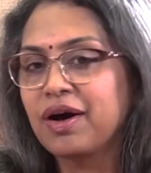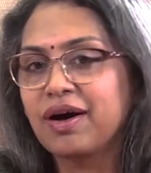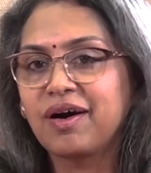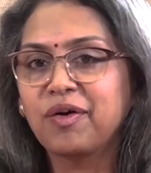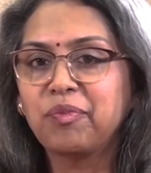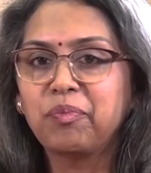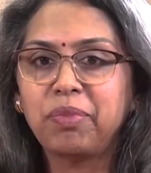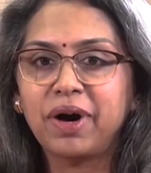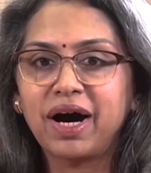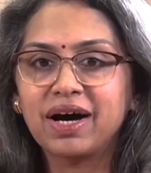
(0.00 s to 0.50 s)
a
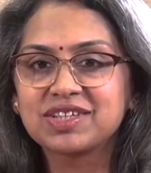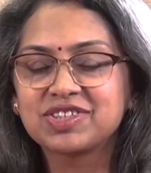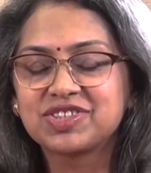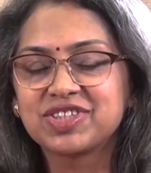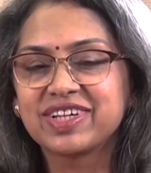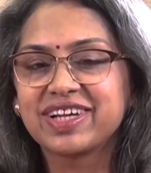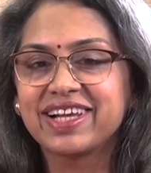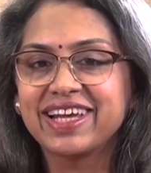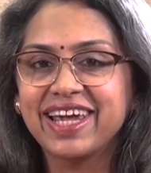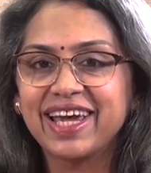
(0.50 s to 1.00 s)

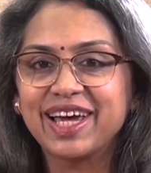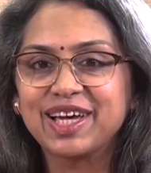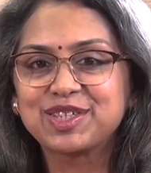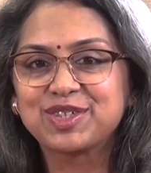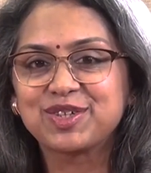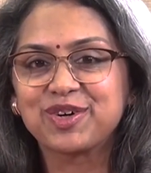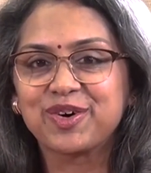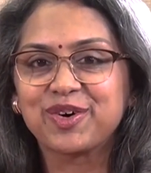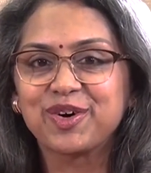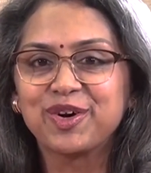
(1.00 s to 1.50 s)
partial
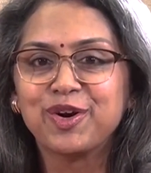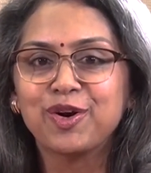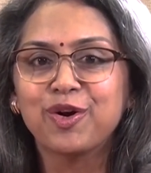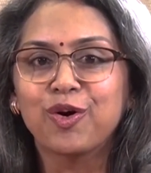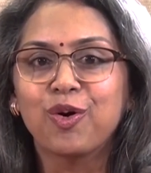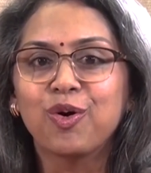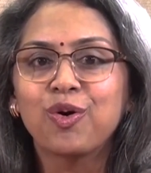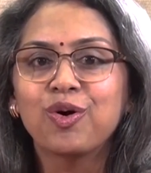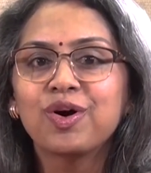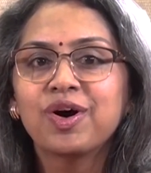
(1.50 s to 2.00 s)
yes or a
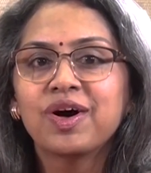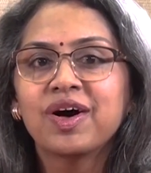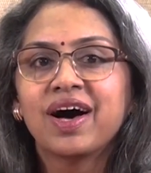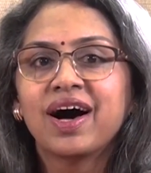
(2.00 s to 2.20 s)
no,